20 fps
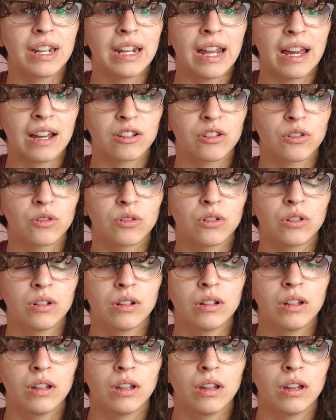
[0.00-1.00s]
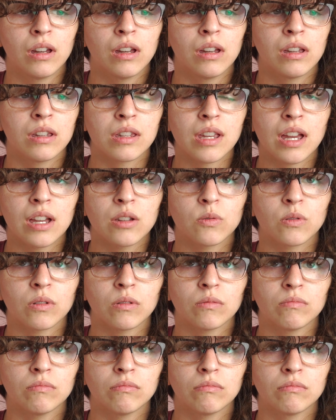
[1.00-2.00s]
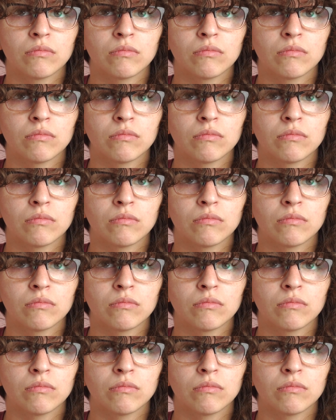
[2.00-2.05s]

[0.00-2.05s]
an actual schedule.